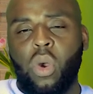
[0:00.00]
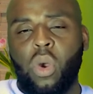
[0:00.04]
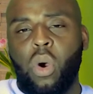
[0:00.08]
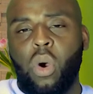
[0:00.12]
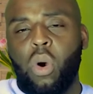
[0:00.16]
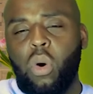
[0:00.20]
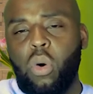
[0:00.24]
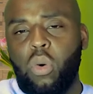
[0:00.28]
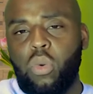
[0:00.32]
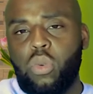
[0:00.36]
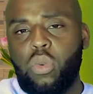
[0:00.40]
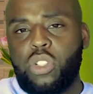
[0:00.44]

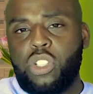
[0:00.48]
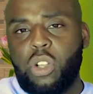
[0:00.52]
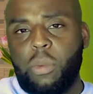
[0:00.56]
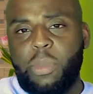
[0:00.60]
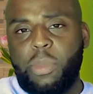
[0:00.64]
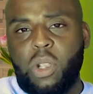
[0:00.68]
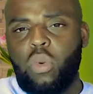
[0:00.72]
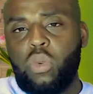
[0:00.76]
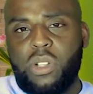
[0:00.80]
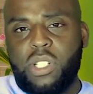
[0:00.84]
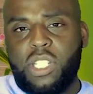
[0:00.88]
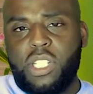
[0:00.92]
Also,
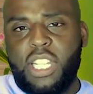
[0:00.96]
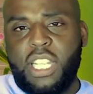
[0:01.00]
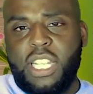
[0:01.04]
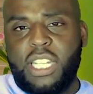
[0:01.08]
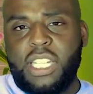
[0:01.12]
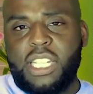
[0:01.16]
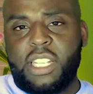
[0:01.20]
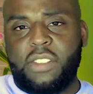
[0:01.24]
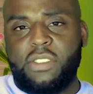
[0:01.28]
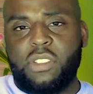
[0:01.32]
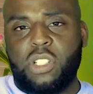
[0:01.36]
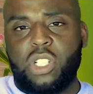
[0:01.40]
because
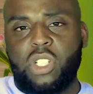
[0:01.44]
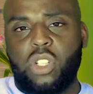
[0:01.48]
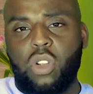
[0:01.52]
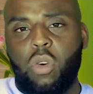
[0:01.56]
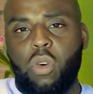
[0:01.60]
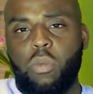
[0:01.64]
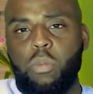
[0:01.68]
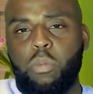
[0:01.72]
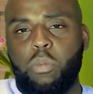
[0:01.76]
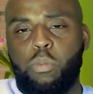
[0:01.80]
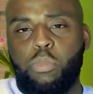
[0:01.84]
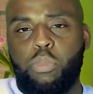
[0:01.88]
ETFs are
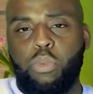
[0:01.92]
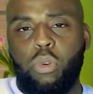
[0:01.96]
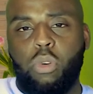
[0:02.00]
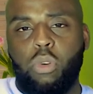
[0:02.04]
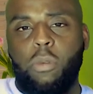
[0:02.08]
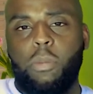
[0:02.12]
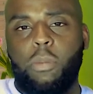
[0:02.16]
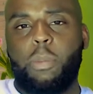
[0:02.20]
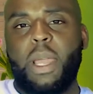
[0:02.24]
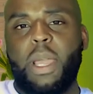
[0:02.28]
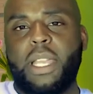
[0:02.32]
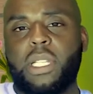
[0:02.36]
so
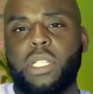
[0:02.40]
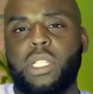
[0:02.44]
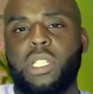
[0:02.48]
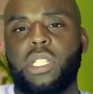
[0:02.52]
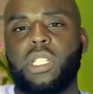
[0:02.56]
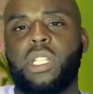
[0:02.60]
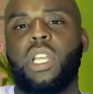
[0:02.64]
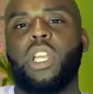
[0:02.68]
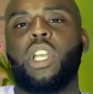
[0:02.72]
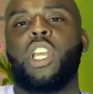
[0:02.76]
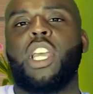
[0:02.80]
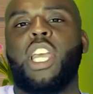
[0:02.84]
broad-based,
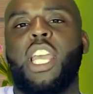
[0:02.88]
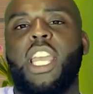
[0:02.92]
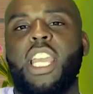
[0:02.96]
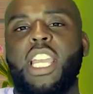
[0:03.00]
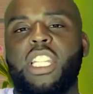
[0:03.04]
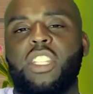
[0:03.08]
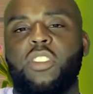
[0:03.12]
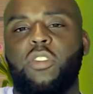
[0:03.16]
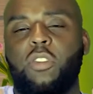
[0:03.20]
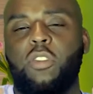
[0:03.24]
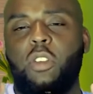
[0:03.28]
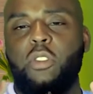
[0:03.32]
it's
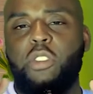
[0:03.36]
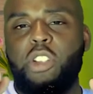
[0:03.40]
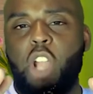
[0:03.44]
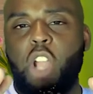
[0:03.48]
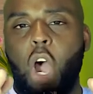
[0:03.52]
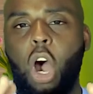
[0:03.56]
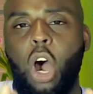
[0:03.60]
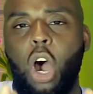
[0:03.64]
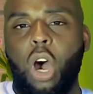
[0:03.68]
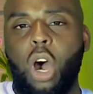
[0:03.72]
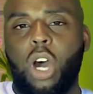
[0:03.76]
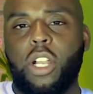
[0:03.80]
very
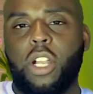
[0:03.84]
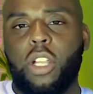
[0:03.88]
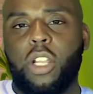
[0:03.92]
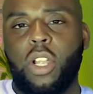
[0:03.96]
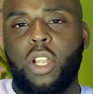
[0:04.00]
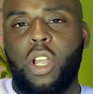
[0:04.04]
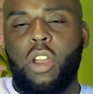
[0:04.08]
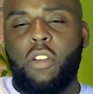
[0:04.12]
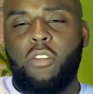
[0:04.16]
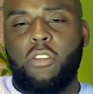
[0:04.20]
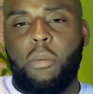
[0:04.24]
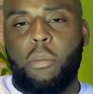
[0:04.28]
hard
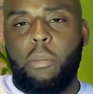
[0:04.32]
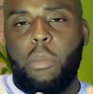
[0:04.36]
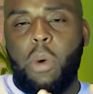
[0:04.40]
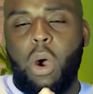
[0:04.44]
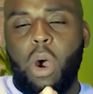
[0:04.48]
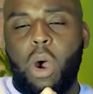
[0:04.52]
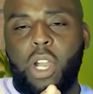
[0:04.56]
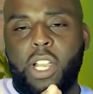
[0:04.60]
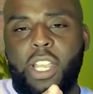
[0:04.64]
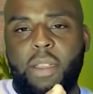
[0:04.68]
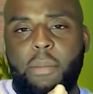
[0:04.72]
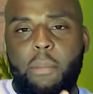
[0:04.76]
for
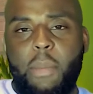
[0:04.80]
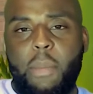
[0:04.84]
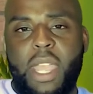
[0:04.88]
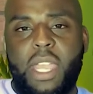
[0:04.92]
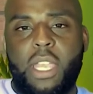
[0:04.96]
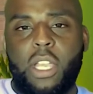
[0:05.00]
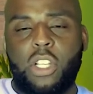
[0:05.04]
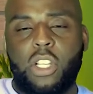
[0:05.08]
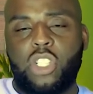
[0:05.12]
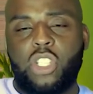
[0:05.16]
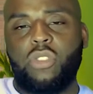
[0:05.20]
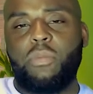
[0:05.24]
market
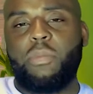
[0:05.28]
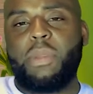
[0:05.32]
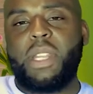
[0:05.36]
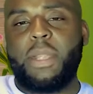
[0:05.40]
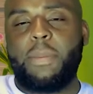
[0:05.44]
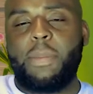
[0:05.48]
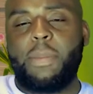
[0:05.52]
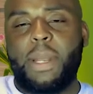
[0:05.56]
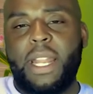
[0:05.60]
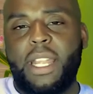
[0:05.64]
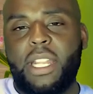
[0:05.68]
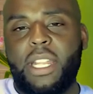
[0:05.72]
makers to
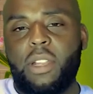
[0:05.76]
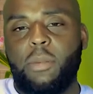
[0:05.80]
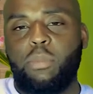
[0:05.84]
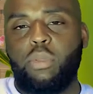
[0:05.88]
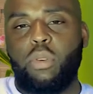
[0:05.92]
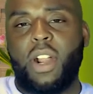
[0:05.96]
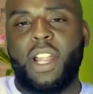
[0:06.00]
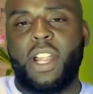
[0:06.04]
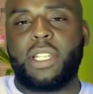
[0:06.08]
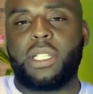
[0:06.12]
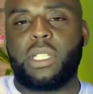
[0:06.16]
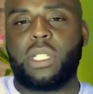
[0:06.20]
manipulate the
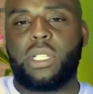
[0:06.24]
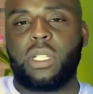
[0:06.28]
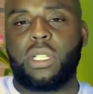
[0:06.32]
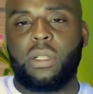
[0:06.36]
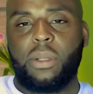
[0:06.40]
price.